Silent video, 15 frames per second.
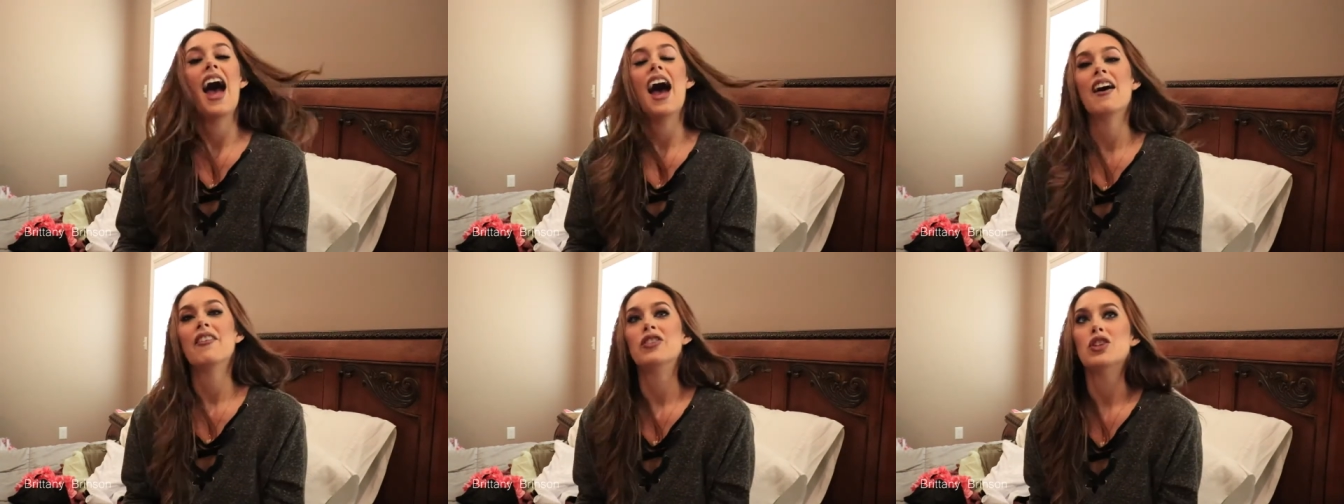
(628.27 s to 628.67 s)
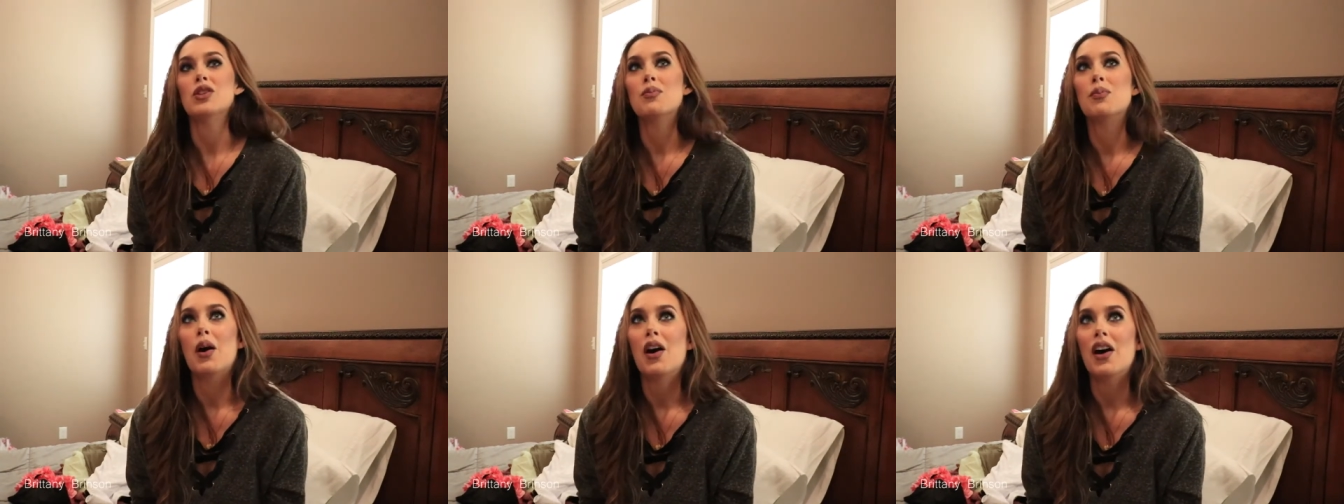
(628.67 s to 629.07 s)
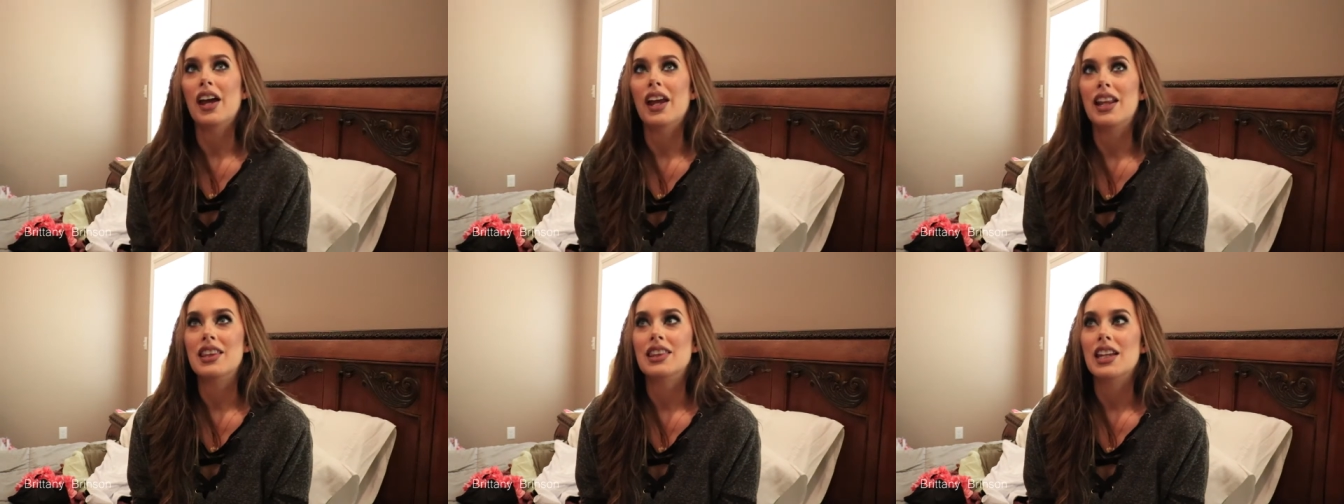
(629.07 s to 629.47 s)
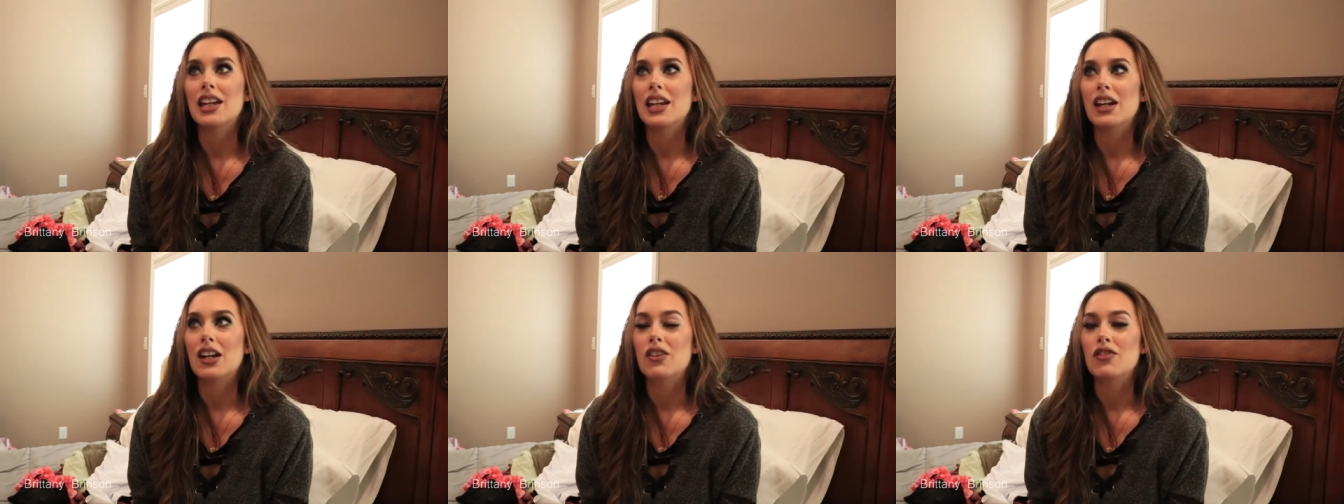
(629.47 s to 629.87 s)
Have you bought
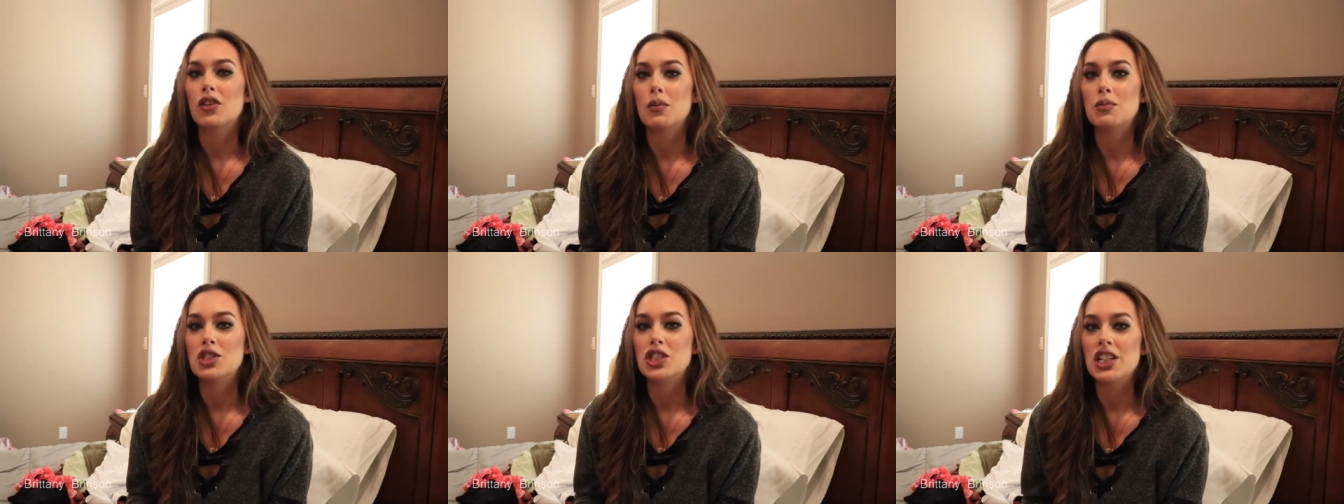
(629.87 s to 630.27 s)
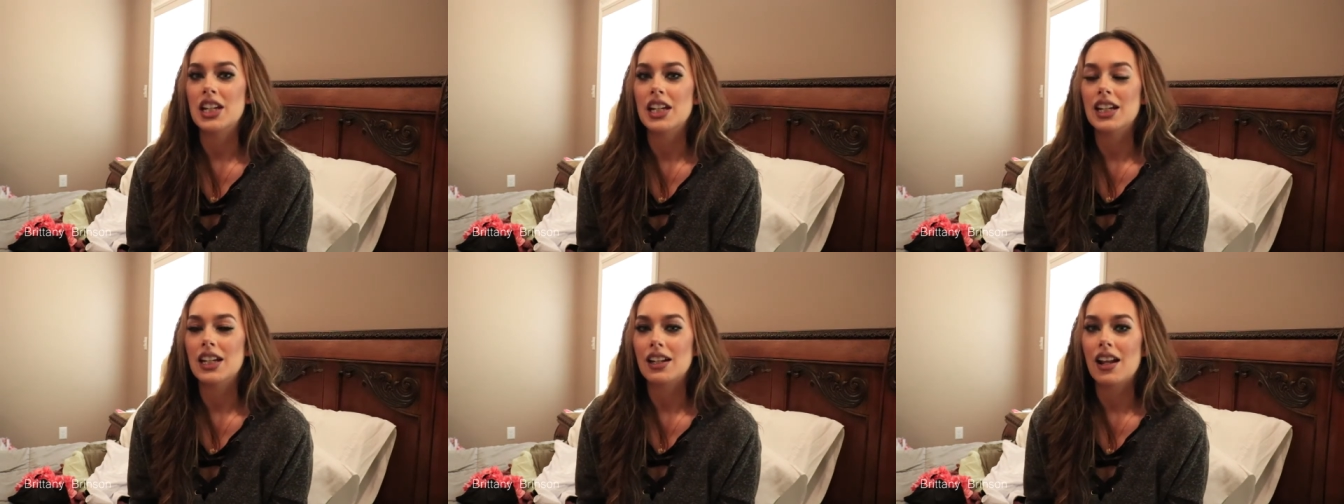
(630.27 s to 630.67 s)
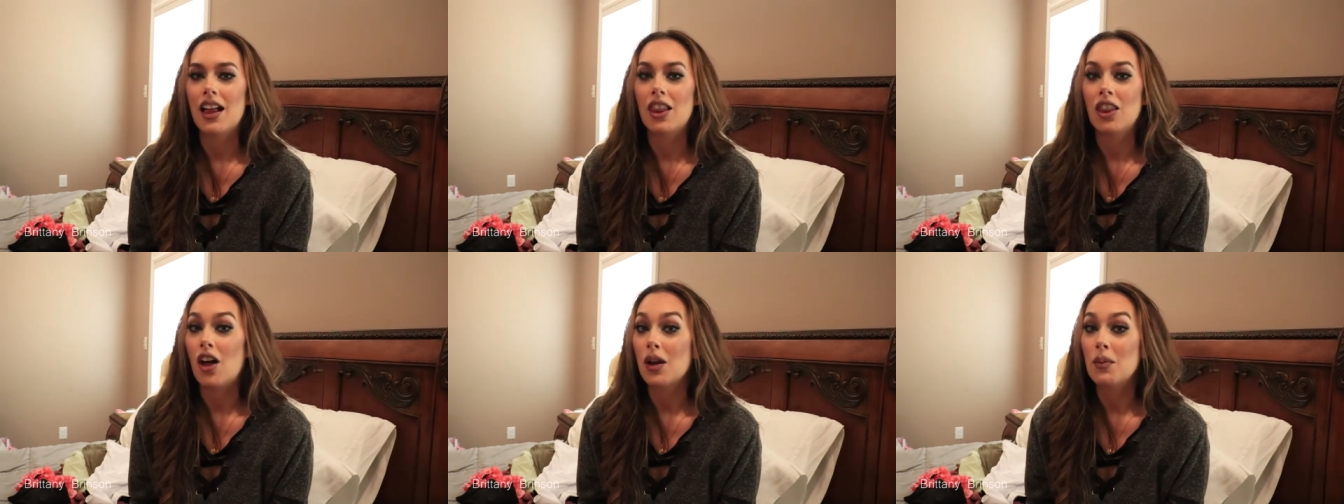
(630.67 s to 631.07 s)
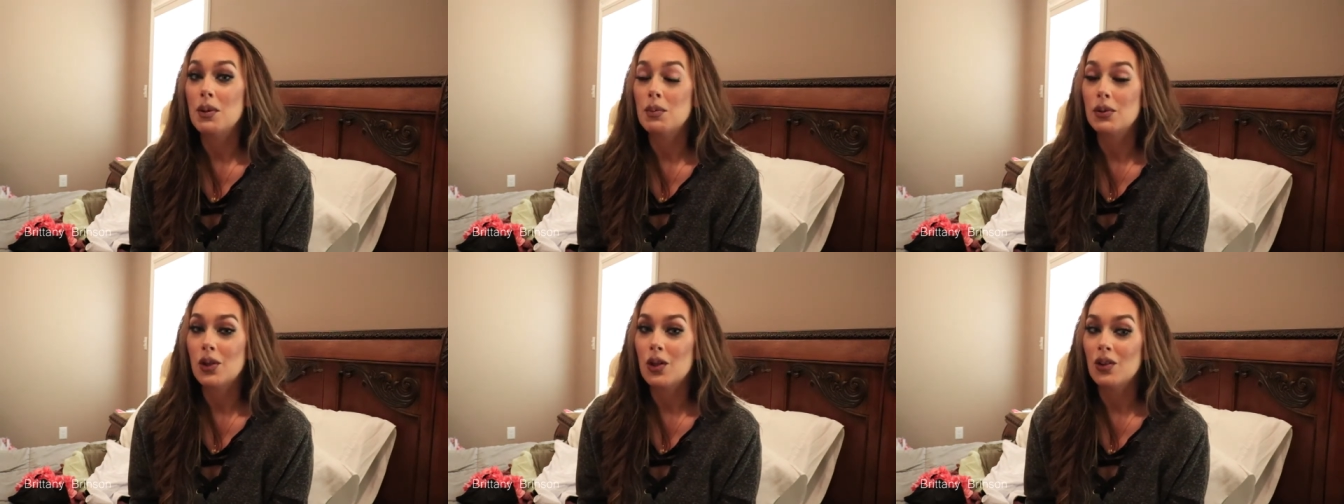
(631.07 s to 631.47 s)
anything from Shein? A lot of
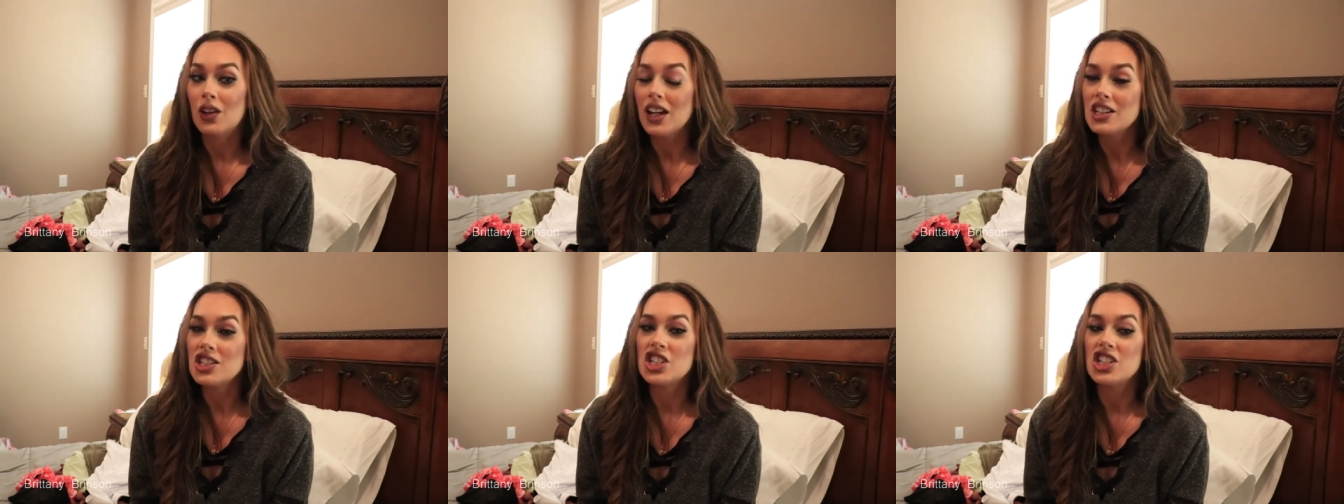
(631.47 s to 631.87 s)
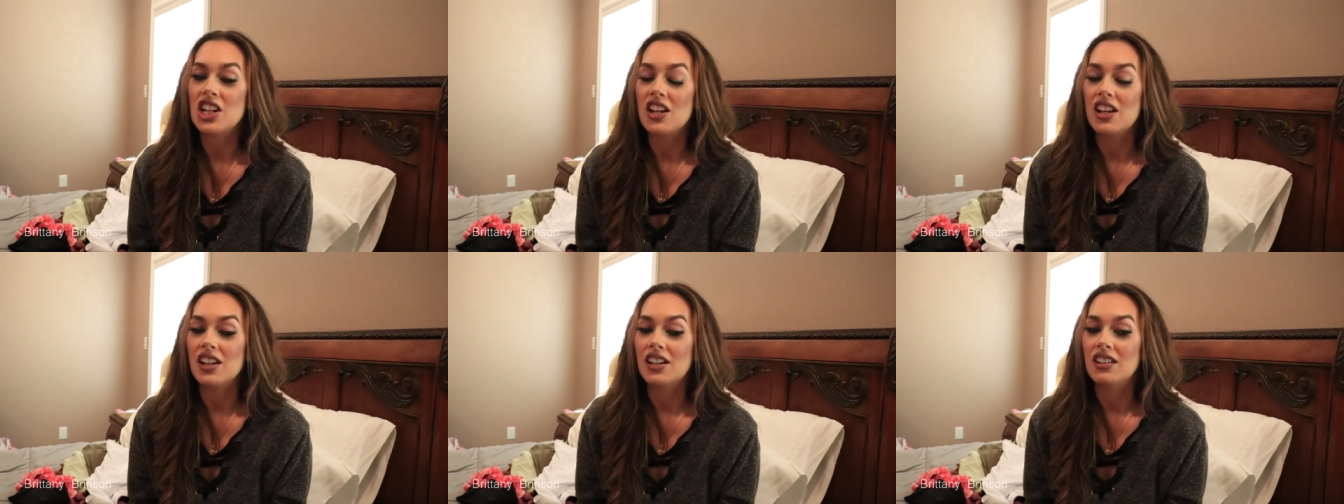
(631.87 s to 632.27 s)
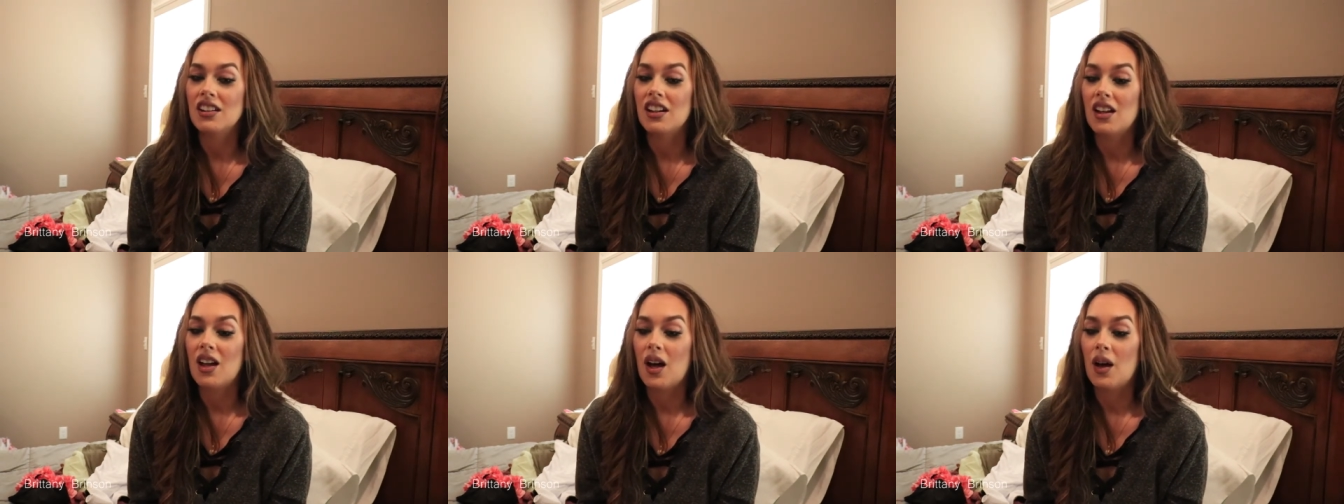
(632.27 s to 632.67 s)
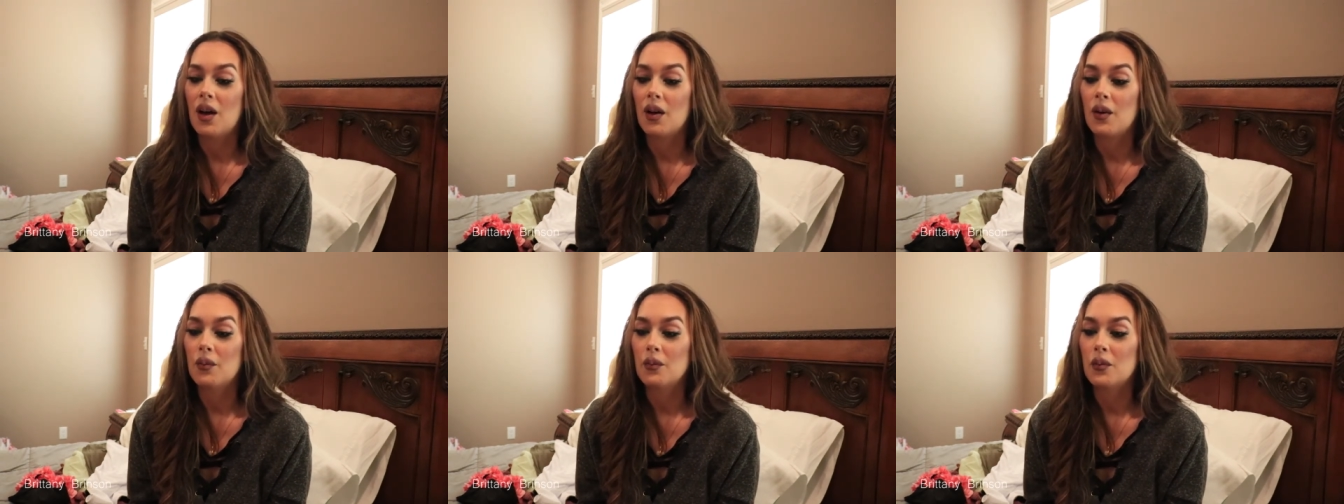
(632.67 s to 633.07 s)
people don't like Shein.
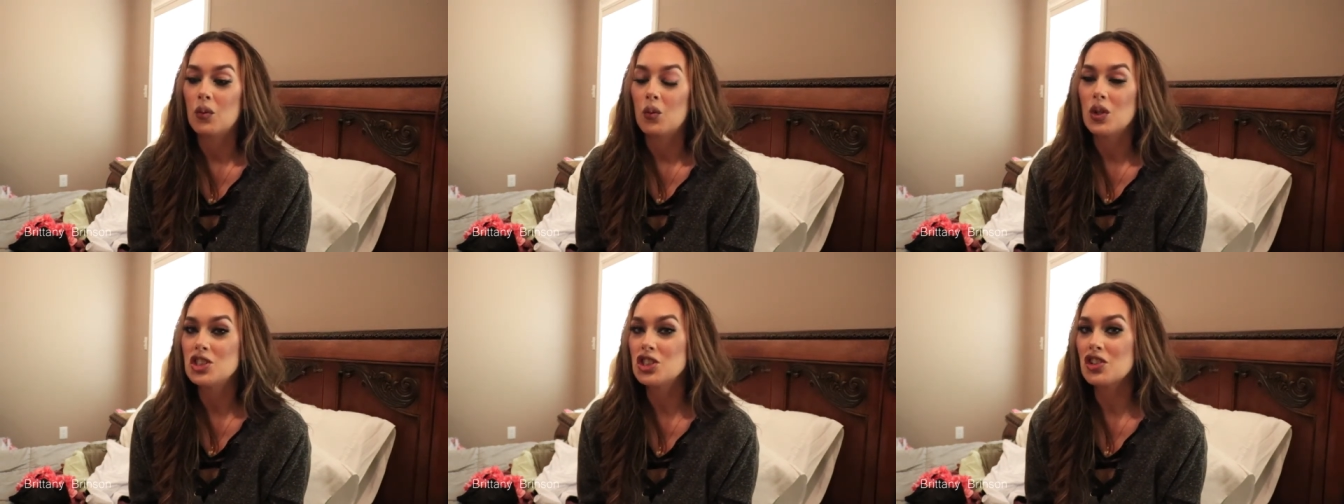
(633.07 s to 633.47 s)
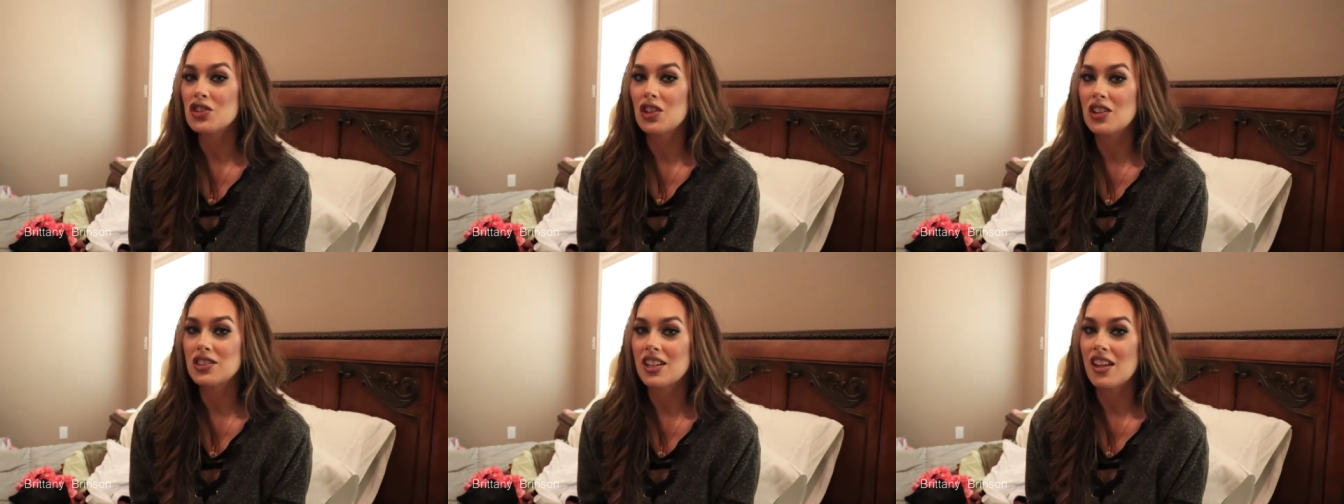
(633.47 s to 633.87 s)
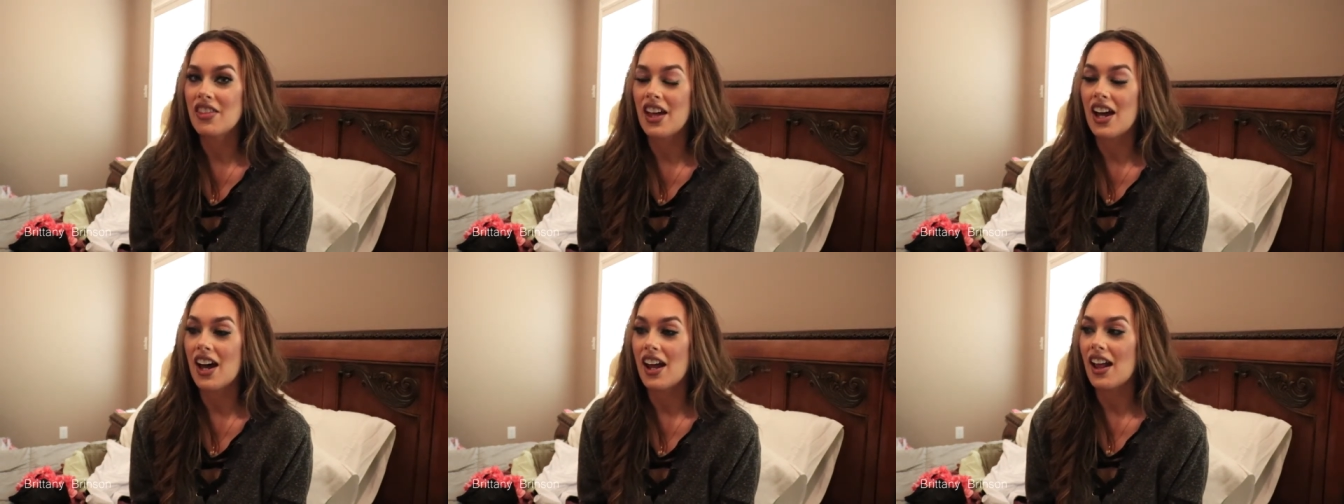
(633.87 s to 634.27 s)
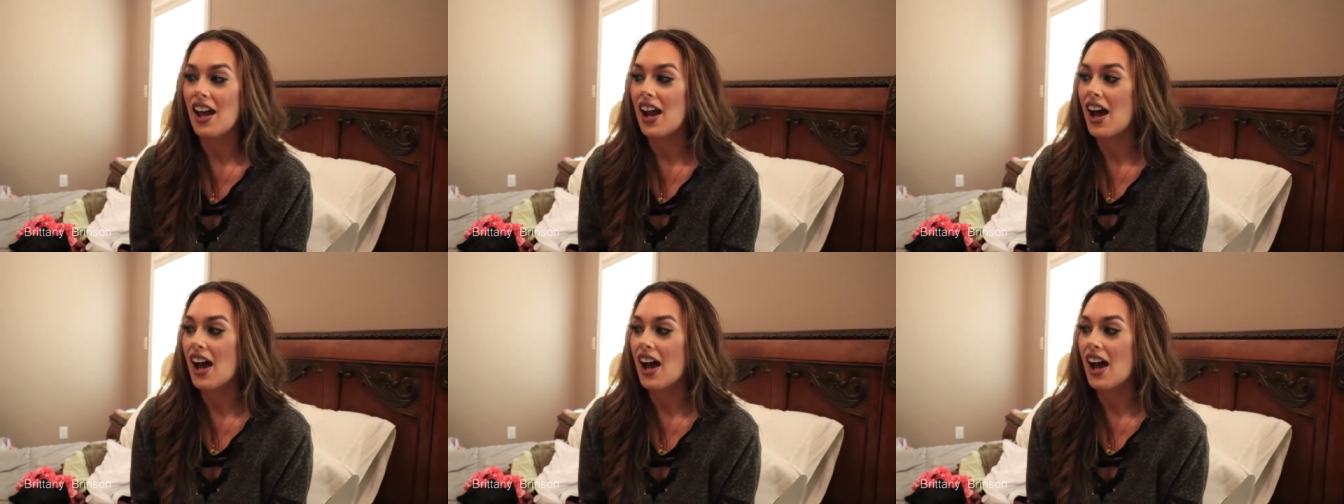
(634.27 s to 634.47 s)
What's your thoughts on that?